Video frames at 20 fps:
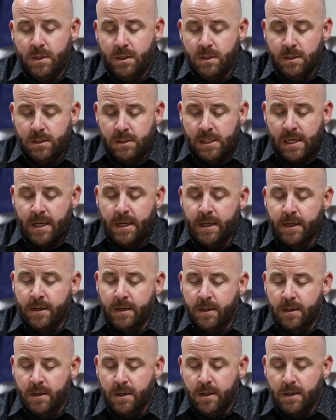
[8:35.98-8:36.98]
Second,
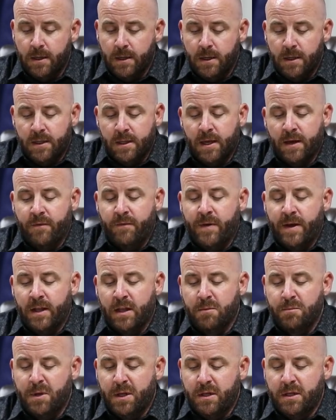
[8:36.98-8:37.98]
the
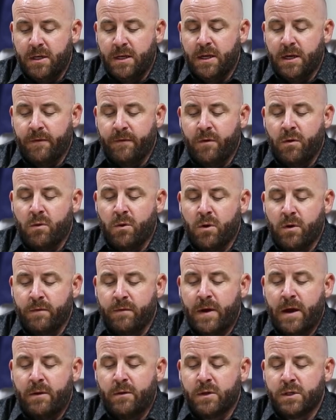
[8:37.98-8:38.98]
availability of
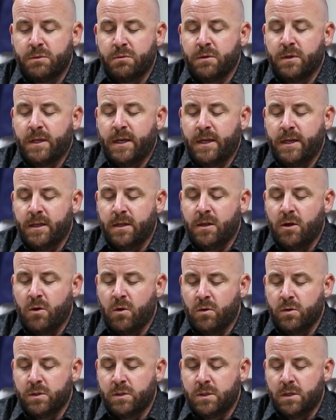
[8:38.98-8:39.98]
coronavirus-related
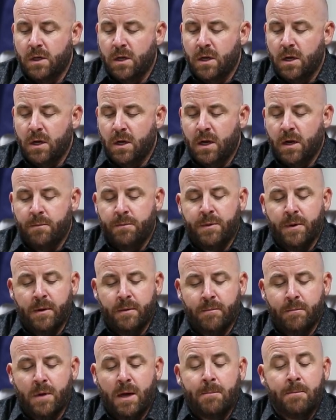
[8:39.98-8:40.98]
loans
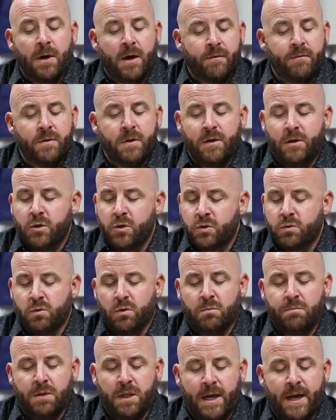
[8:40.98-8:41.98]
above the
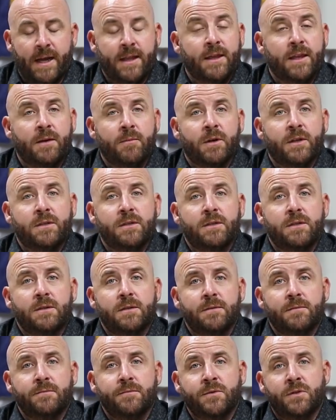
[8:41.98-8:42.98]
usual plan limits.
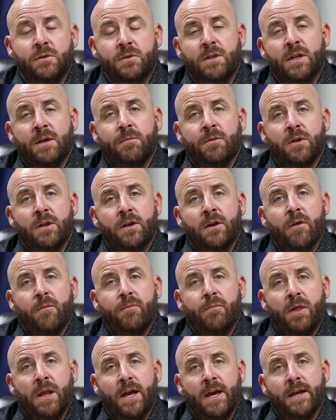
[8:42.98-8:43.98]
So typically our
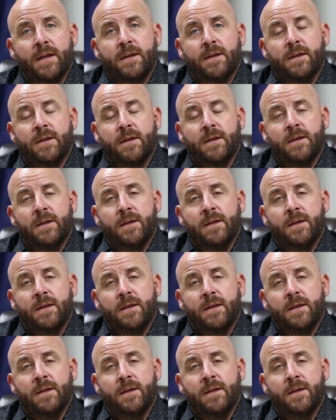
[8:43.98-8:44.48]
plan